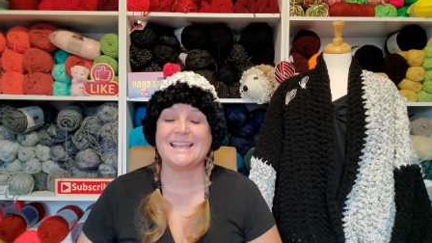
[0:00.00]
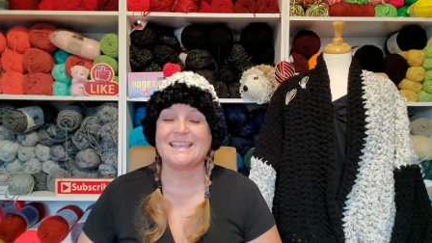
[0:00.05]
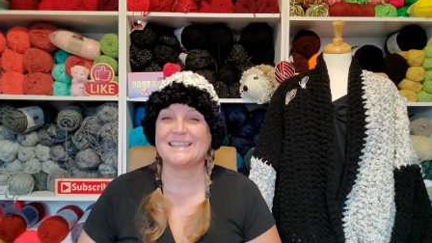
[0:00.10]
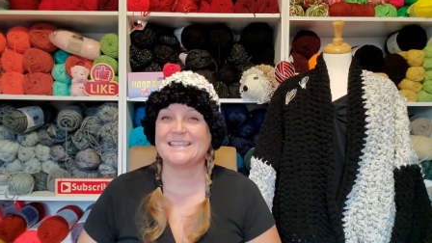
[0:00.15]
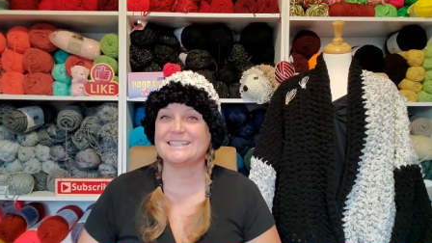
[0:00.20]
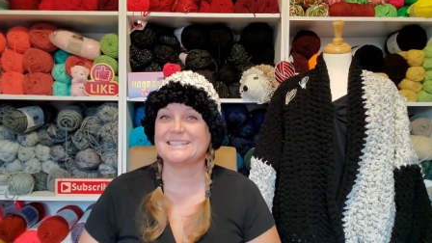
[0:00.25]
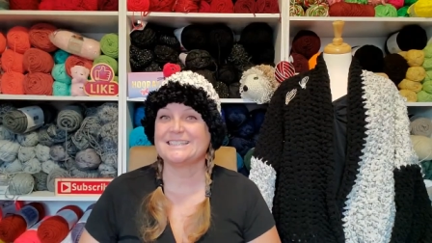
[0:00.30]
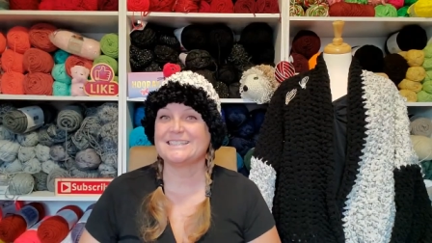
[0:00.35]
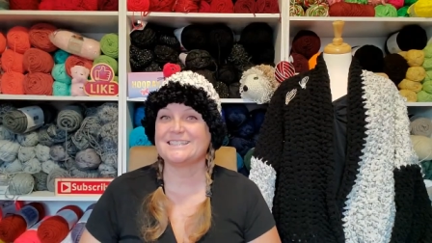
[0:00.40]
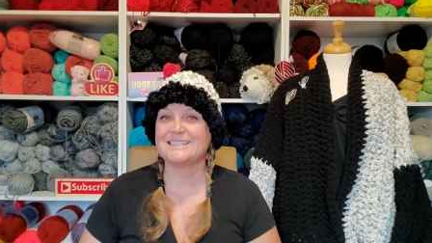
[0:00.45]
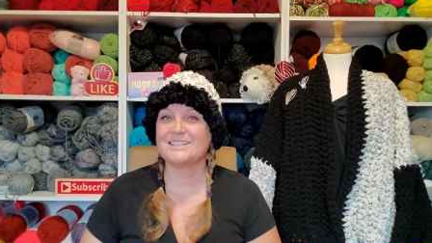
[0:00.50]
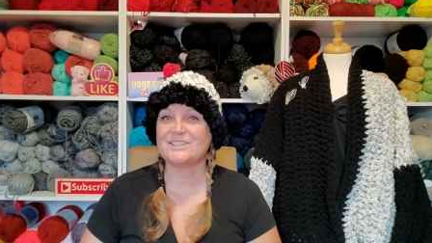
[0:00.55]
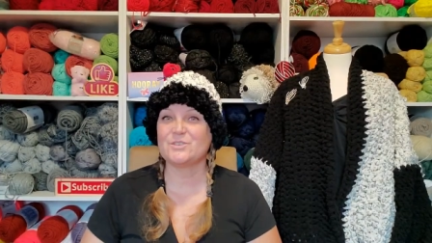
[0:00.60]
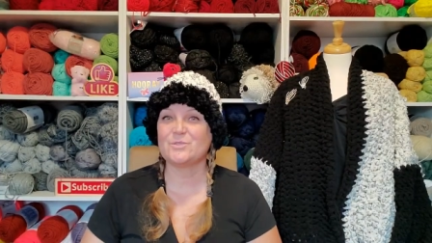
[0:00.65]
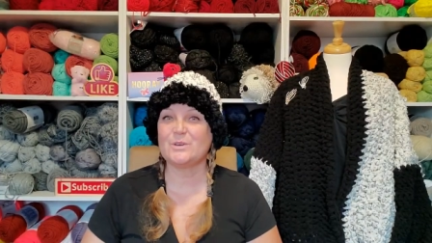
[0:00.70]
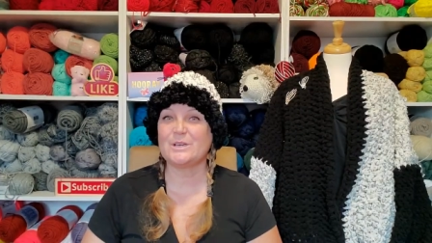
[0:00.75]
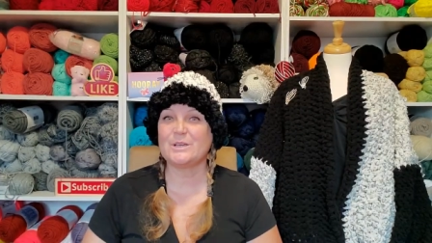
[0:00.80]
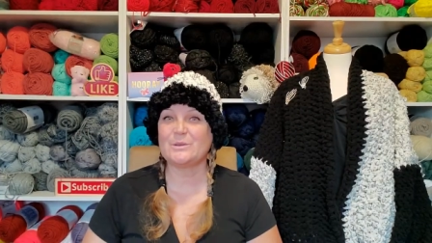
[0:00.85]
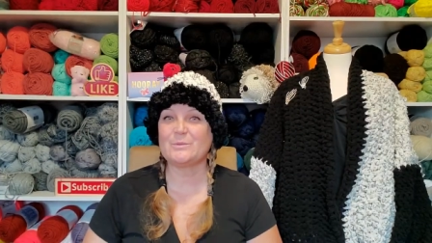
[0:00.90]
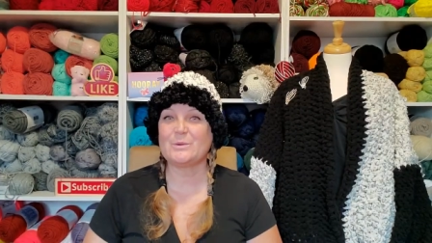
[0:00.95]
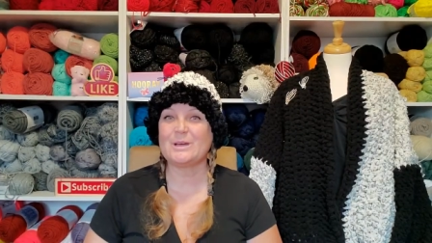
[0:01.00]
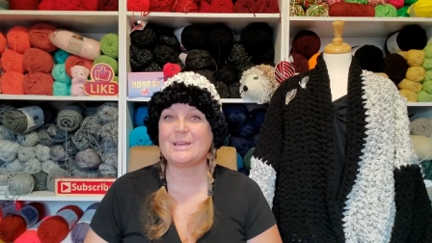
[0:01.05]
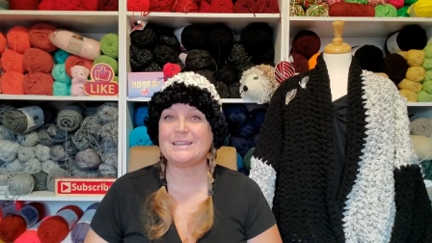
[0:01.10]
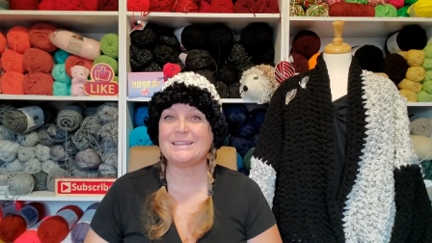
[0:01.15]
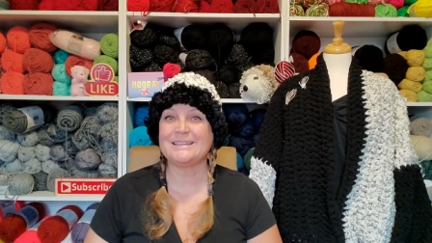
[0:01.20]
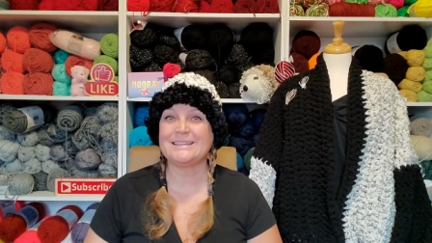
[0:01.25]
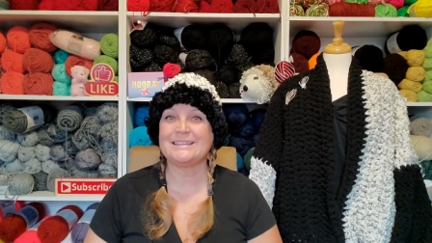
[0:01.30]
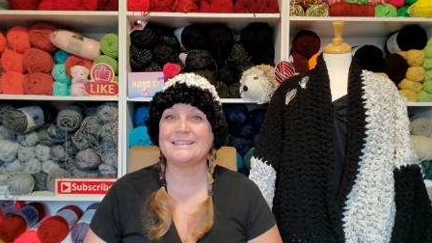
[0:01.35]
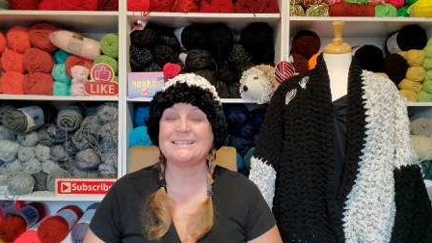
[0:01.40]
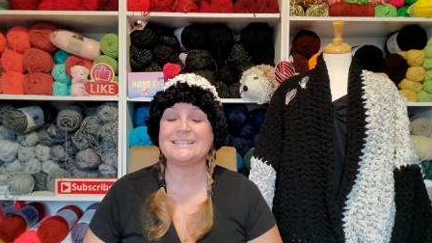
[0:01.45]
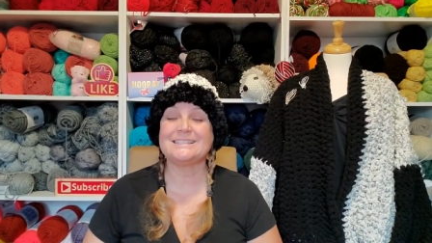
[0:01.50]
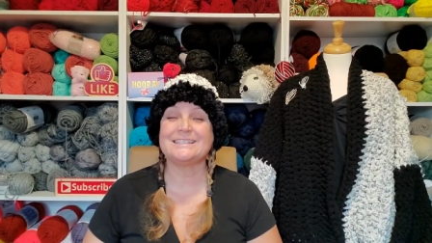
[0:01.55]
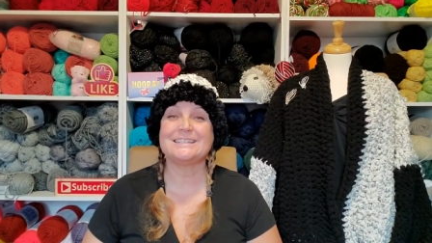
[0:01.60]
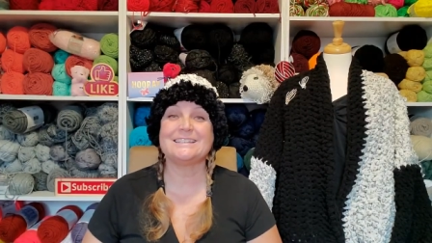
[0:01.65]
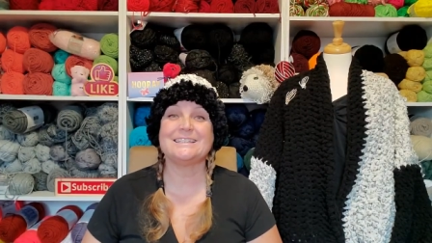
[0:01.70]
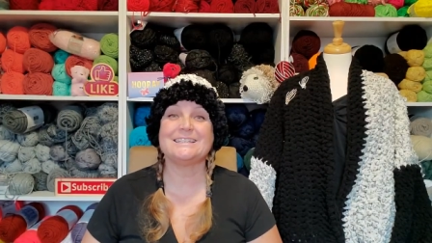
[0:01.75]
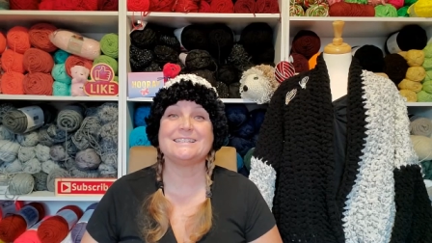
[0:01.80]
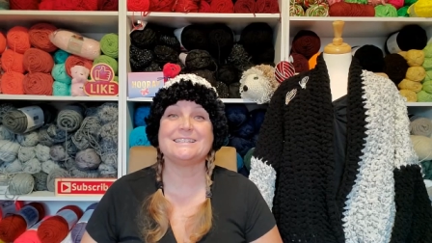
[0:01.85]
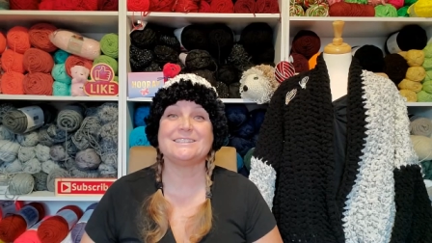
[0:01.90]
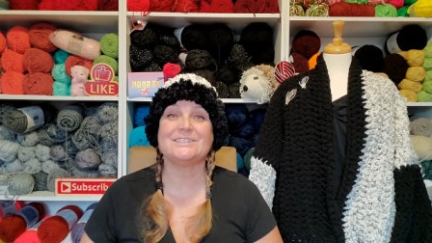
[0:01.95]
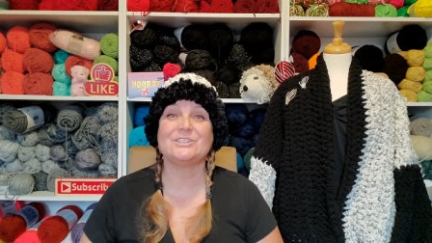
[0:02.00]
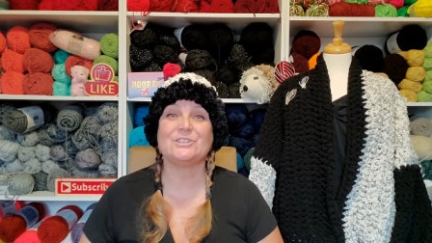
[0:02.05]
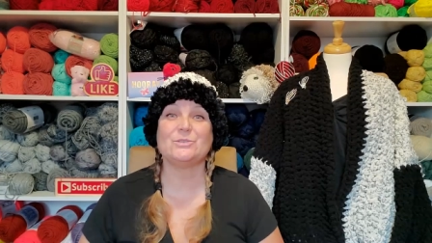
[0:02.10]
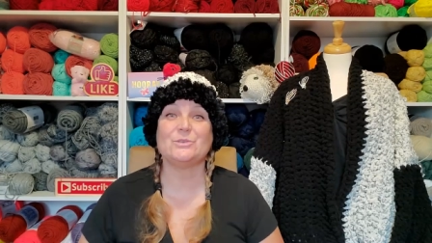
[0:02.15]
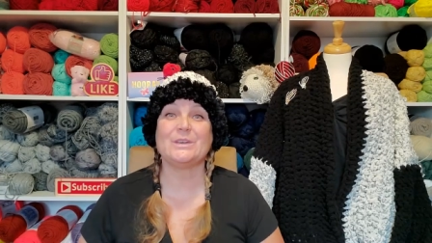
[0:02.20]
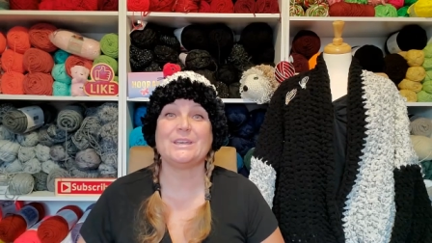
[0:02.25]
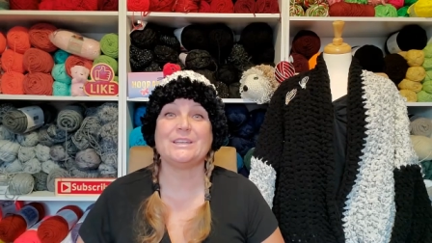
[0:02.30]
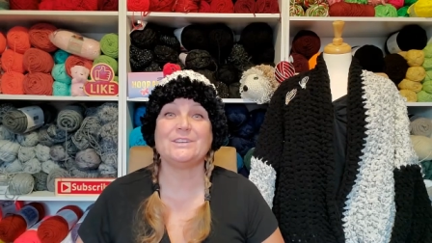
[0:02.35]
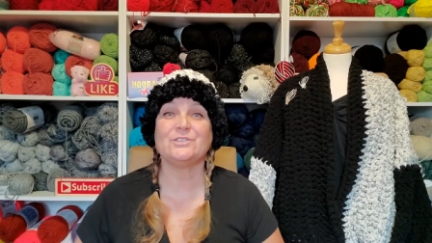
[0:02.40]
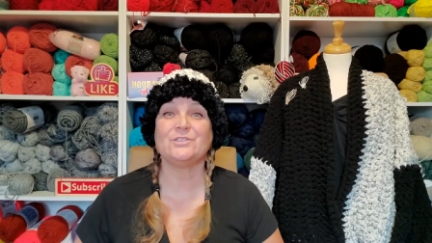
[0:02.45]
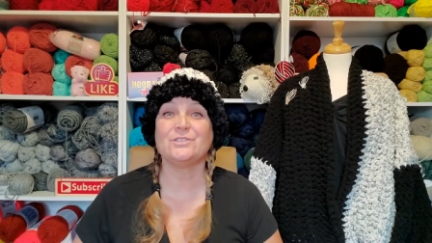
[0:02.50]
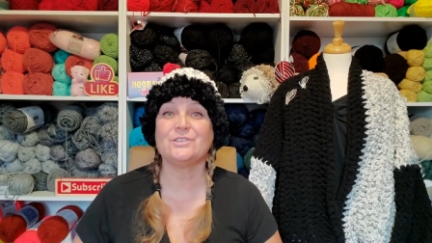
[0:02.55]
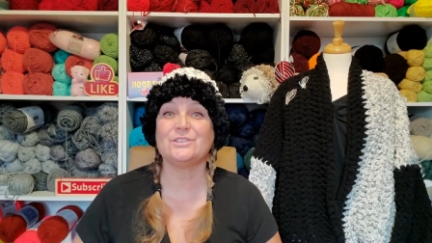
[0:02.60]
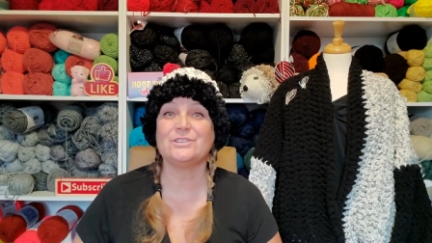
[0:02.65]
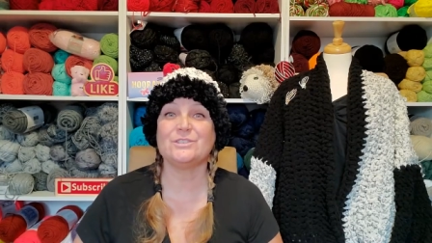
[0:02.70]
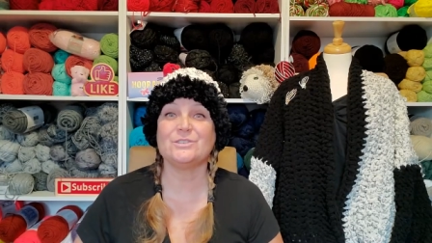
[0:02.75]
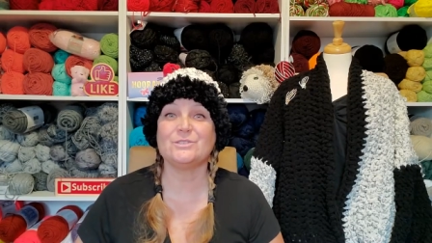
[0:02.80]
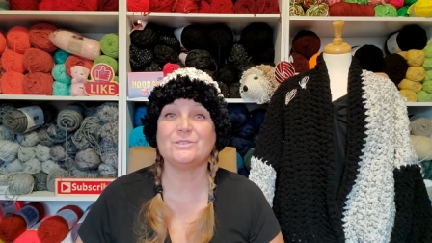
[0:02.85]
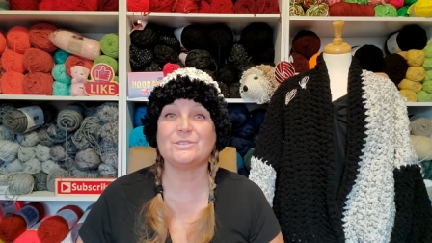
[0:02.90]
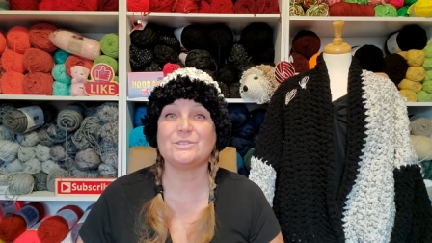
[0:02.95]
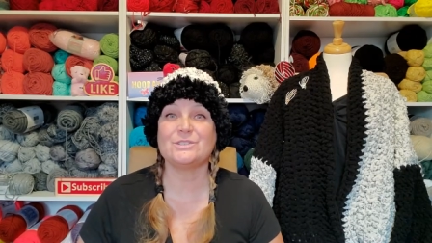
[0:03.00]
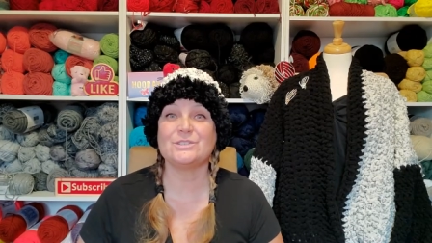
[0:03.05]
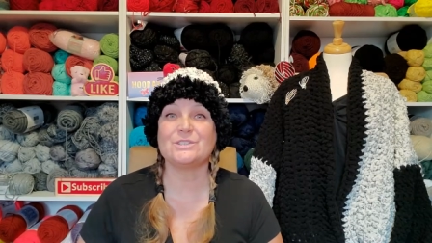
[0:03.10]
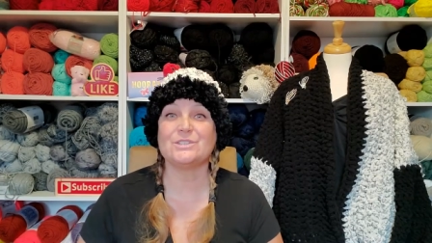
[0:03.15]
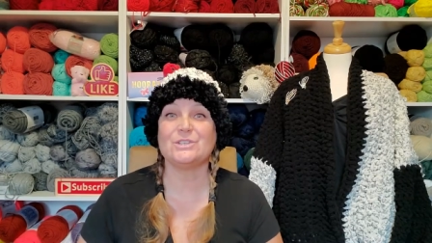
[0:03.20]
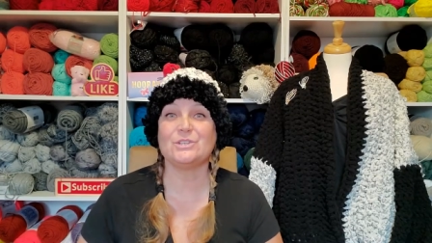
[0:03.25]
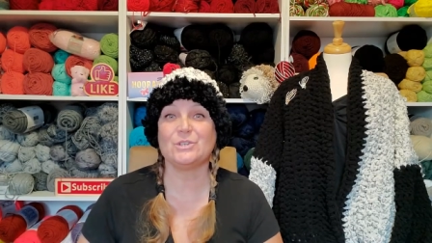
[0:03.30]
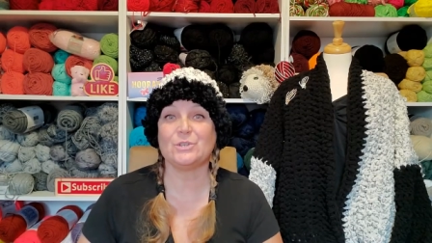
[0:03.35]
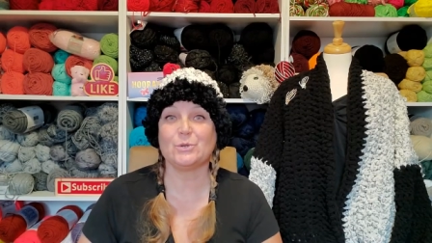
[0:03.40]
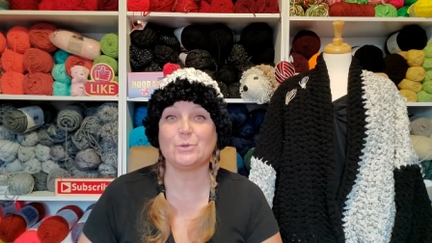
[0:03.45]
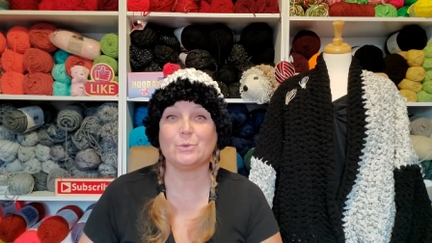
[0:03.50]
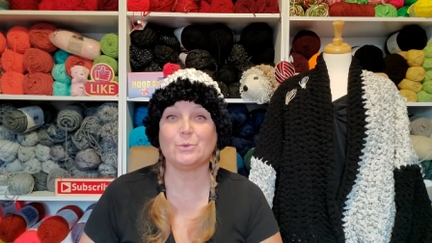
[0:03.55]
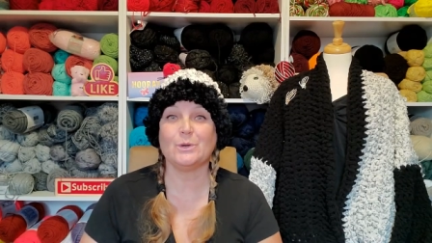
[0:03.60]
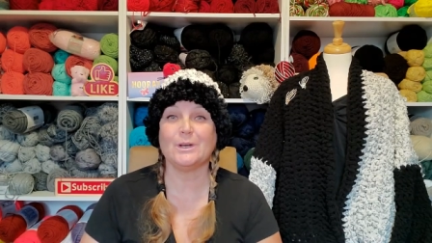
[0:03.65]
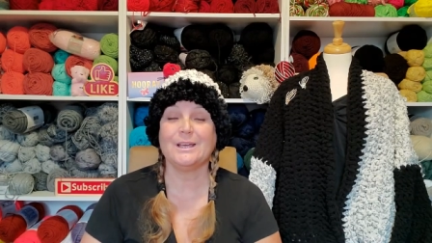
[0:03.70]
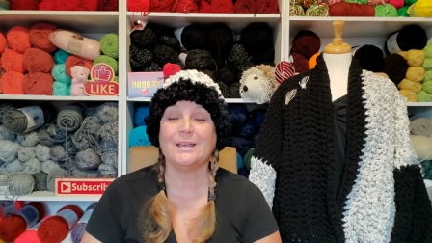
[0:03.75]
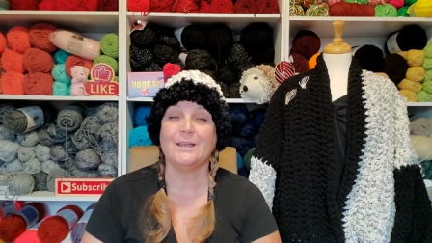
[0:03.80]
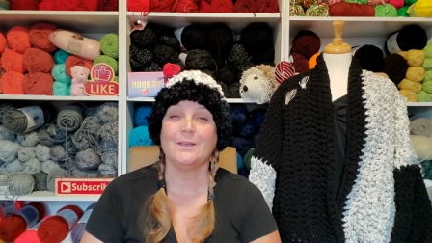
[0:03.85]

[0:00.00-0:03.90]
This is a quick one. This is to introduce to you